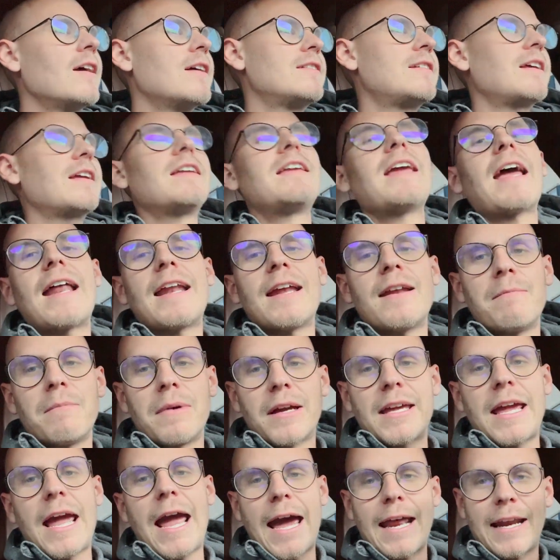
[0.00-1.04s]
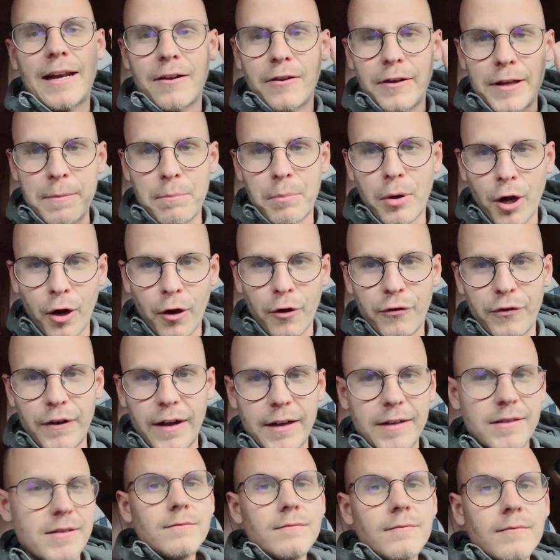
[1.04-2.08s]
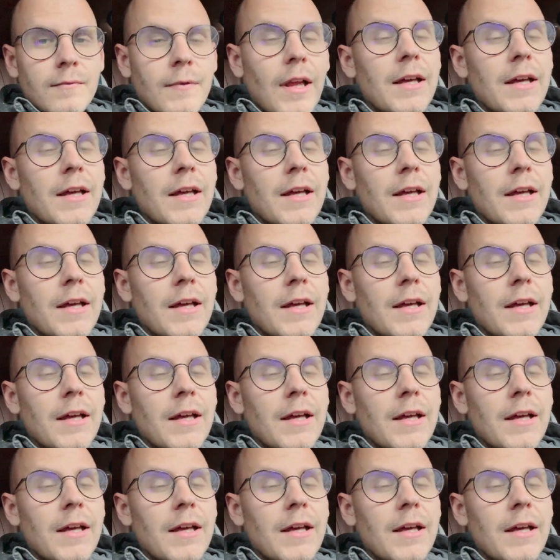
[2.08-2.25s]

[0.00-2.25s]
to get it mechanically perfect.